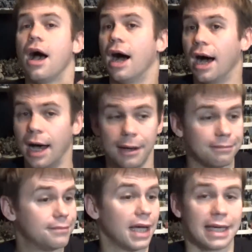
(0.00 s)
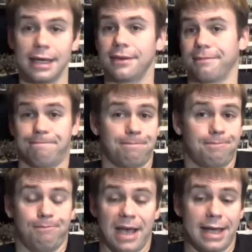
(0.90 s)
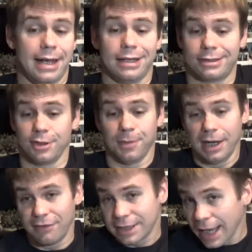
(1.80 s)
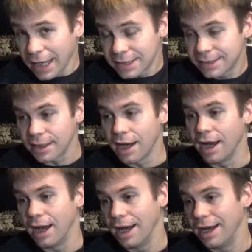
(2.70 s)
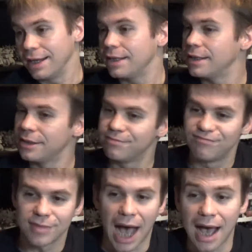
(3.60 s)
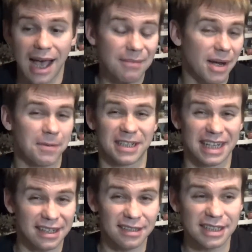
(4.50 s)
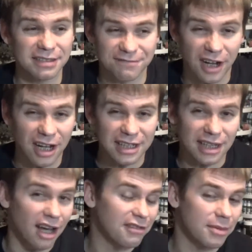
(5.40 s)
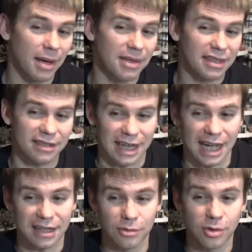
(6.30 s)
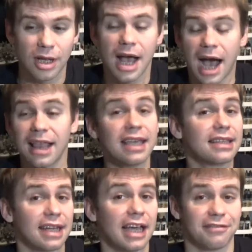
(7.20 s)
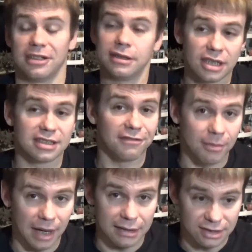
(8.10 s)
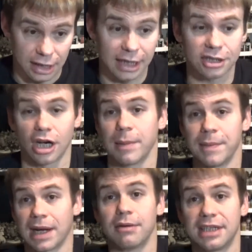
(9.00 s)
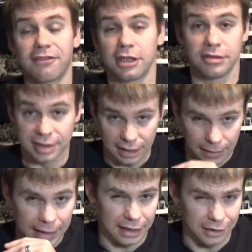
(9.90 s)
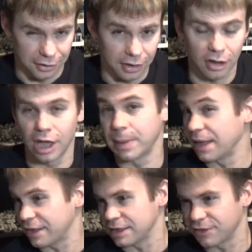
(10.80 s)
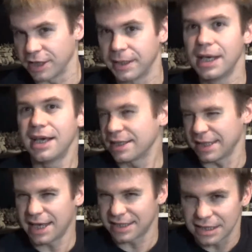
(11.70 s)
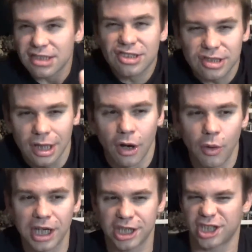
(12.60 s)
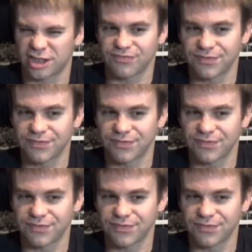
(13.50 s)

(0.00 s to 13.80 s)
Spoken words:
Again, they're badass, super heavy tanks. I'm not particularly fond of them. I mean, I think they're kind of cool. I like the Typhon. Doesn't fit my Slaanesh army, but I would definitely use that like in a Nurgle army. I think it's very, because it has that slowish,